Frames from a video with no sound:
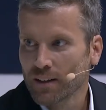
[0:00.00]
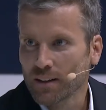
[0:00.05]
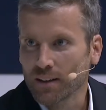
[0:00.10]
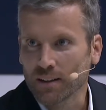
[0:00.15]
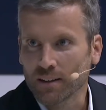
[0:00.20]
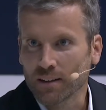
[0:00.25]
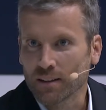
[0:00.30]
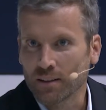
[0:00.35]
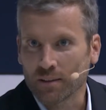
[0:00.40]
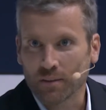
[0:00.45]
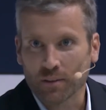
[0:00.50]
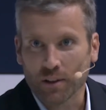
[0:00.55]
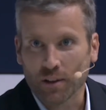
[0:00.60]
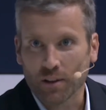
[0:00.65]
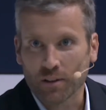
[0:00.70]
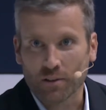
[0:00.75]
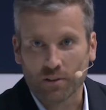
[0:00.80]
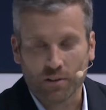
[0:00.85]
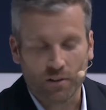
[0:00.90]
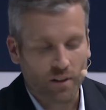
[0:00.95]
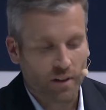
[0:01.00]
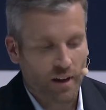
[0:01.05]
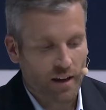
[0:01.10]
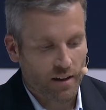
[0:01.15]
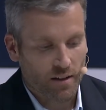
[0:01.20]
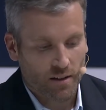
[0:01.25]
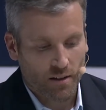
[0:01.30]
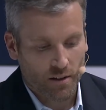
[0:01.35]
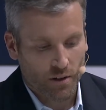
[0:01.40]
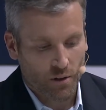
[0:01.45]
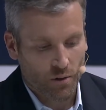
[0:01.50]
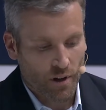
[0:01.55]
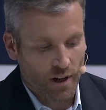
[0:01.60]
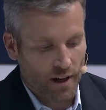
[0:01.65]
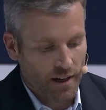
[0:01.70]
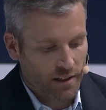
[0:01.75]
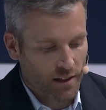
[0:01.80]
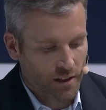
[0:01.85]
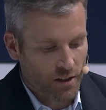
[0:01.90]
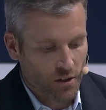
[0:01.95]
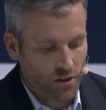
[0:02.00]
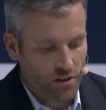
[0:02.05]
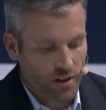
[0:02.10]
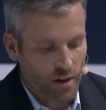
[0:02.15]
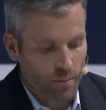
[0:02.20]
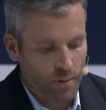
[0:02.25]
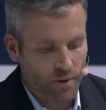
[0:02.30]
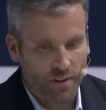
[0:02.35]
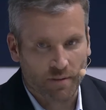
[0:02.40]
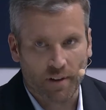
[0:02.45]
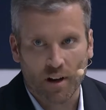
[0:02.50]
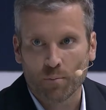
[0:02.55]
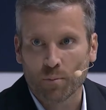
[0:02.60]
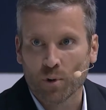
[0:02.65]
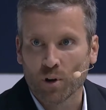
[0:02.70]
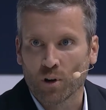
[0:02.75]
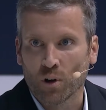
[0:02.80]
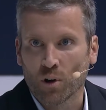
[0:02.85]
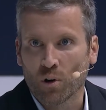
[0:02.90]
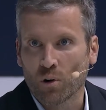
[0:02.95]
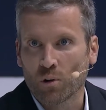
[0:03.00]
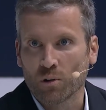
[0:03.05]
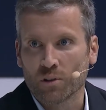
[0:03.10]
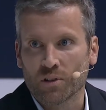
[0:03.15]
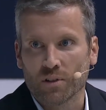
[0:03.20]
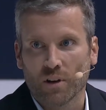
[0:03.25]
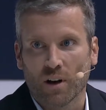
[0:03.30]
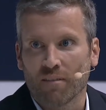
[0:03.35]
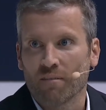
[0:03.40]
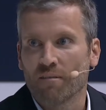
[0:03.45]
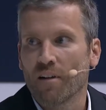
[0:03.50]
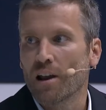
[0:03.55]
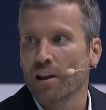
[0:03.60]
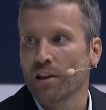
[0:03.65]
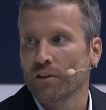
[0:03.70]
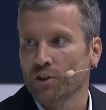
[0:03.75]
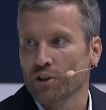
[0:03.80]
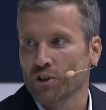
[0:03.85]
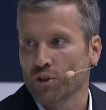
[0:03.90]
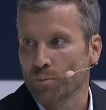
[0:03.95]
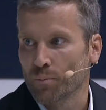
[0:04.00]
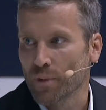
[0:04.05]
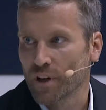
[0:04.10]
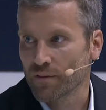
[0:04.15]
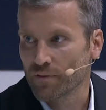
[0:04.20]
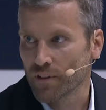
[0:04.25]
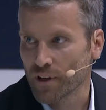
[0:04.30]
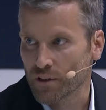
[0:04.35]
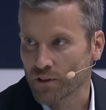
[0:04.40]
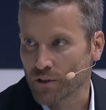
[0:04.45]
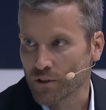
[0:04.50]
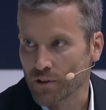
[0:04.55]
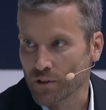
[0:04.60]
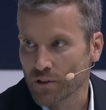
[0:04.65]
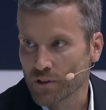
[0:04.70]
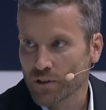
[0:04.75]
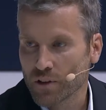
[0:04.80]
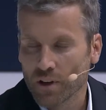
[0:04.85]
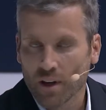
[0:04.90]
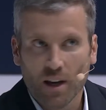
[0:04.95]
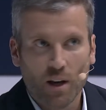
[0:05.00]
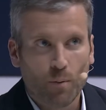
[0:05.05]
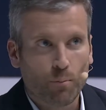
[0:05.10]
The United Sustainable Development Goals are well understood by investors.